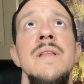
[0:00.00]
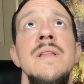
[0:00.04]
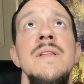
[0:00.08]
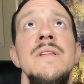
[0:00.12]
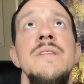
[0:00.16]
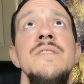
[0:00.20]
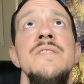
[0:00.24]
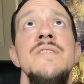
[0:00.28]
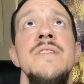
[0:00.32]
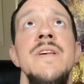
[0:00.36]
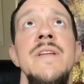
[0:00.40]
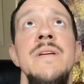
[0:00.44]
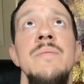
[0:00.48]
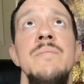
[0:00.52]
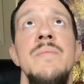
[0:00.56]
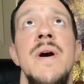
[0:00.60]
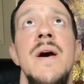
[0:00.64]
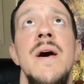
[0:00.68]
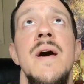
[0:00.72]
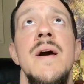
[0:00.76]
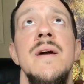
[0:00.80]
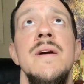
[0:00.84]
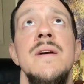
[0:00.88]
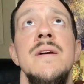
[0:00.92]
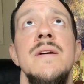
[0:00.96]
sitting
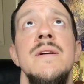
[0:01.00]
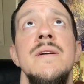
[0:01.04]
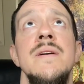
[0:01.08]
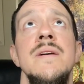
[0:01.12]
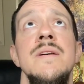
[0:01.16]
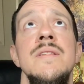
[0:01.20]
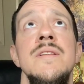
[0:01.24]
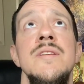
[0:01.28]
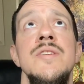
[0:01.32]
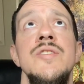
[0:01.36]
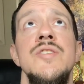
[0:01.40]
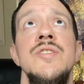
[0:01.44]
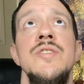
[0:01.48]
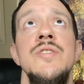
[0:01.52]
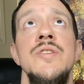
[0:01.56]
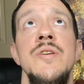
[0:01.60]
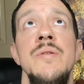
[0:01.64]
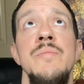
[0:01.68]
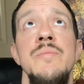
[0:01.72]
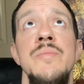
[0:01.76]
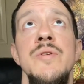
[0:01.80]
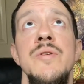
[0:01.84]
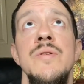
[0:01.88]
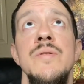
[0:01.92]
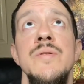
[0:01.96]
back in the
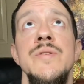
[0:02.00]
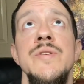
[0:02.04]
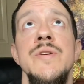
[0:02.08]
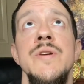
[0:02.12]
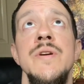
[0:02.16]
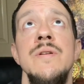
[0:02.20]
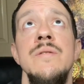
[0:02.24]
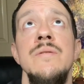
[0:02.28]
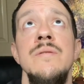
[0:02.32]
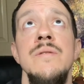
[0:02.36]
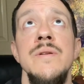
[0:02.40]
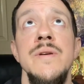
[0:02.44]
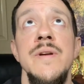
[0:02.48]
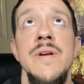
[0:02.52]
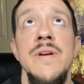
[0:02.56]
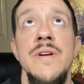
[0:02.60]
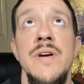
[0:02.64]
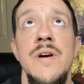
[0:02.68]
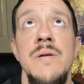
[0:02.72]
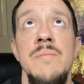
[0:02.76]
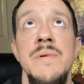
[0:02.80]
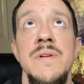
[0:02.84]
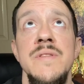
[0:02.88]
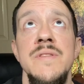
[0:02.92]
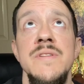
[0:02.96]
computer chair, looking
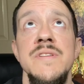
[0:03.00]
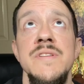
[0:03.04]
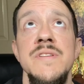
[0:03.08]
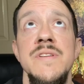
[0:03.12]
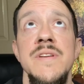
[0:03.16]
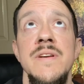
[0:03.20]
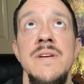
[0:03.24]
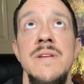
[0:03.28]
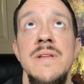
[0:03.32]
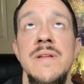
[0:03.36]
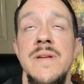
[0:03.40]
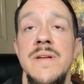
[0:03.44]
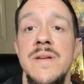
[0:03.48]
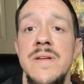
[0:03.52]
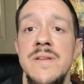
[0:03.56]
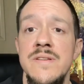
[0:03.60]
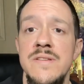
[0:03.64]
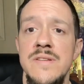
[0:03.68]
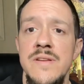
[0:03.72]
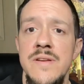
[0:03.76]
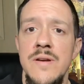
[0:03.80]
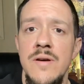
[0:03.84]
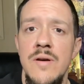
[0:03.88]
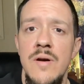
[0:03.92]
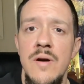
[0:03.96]
up at the ceiling and
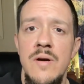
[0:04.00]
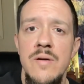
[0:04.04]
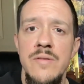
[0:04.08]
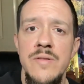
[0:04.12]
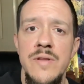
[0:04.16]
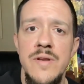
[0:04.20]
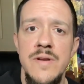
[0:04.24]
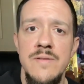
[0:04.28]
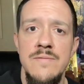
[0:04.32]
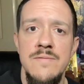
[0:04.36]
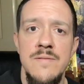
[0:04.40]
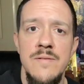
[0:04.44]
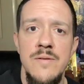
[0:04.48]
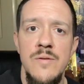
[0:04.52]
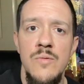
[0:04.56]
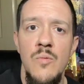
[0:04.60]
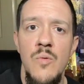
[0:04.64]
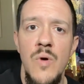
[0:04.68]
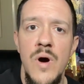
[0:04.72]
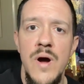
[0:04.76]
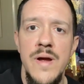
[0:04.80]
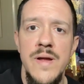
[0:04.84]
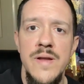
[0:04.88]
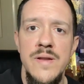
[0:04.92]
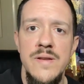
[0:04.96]
seeing all the different
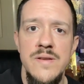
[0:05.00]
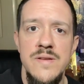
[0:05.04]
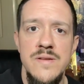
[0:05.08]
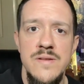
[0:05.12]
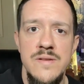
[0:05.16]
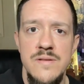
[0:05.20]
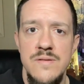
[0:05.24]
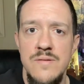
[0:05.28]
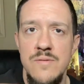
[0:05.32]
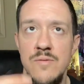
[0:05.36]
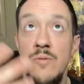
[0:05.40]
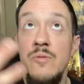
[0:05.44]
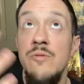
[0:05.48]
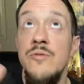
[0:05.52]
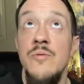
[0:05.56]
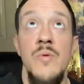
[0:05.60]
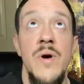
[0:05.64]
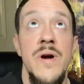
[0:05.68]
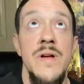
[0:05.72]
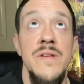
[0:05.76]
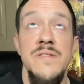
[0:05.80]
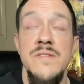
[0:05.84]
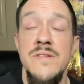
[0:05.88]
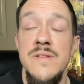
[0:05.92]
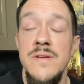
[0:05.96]
white, it was a
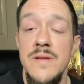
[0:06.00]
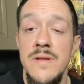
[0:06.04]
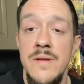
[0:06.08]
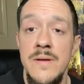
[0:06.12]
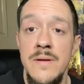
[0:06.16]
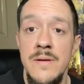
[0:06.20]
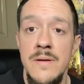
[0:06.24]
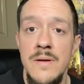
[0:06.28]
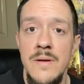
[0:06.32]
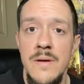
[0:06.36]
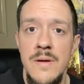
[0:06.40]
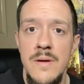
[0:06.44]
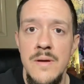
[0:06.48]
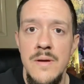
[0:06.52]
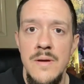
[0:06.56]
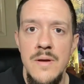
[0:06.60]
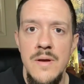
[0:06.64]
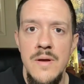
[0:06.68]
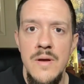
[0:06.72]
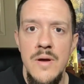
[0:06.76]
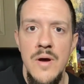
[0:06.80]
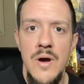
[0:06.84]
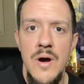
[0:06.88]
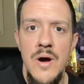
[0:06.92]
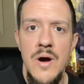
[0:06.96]
white ceiling,
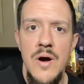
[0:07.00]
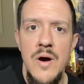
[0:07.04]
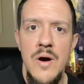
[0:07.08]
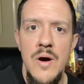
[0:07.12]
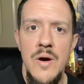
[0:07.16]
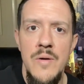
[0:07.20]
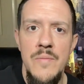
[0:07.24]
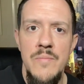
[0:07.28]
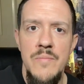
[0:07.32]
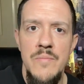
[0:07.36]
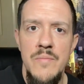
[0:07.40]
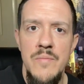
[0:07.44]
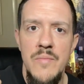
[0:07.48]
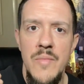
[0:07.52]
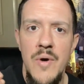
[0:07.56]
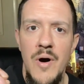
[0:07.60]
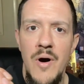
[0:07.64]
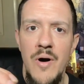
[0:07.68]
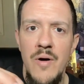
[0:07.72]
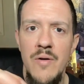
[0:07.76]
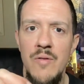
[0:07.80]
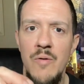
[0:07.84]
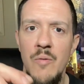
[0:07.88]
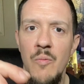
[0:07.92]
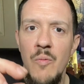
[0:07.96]
uh,
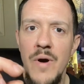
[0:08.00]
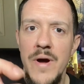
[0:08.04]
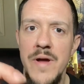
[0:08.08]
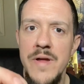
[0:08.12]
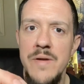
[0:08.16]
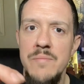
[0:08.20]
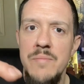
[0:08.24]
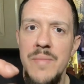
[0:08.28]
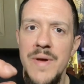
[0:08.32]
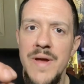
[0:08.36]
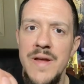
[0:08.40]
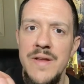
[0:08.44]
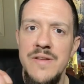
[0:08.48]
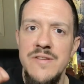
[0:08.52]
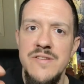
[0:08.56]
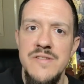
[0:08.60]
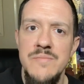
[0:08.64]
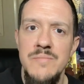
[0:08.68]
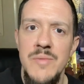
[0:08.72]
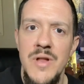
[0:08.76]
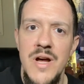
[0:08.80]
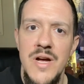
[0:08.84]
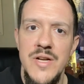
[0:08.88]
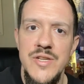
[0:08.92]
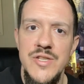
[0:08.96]
all the white paint
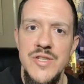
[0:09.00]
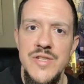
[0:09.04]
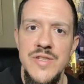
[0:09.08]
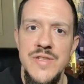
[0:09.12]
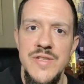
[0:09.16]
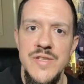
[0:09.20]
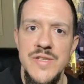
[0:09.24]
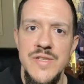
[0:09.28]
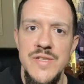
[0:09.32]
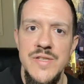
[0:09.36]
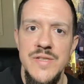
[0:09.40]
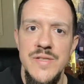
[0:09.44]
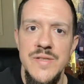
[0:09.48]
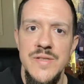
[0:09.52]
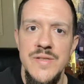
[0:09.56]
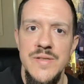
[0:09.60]
splotches